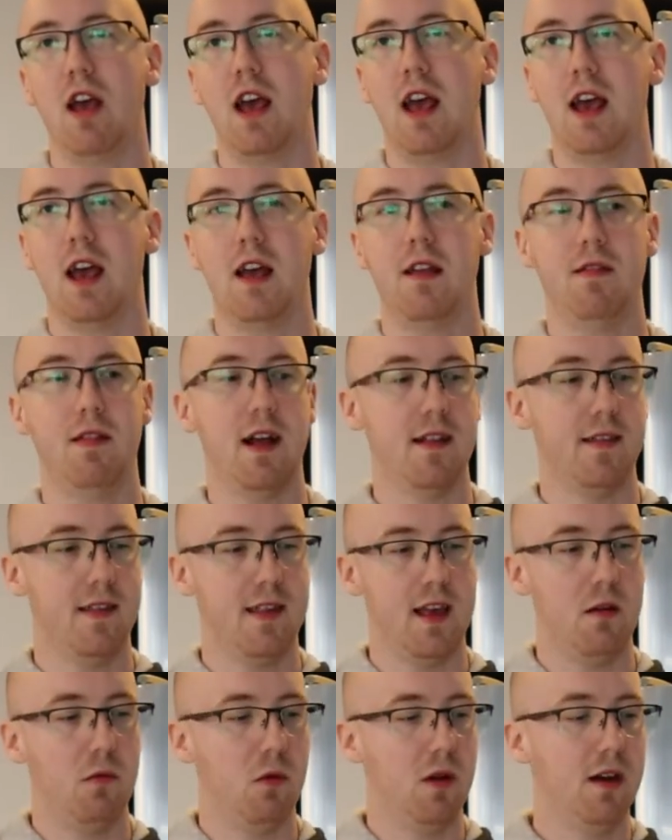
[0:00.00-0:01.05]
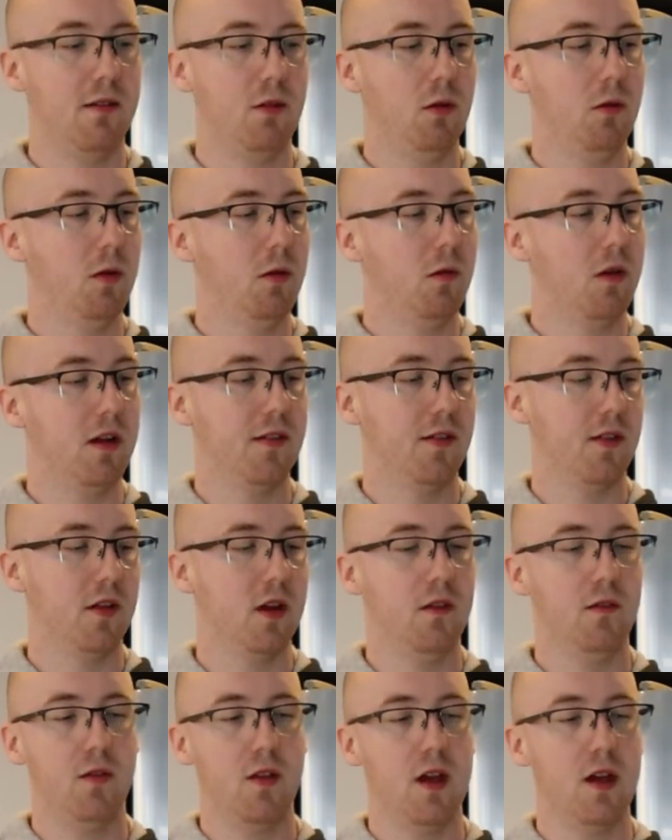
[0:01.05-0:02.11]
and that's it. Whenever we want to
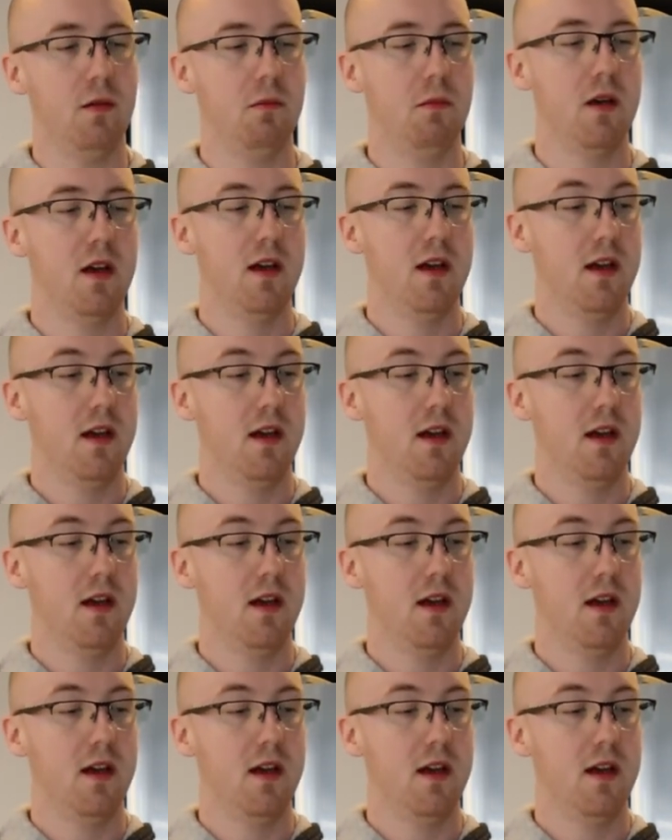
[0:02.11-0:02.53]
serve them,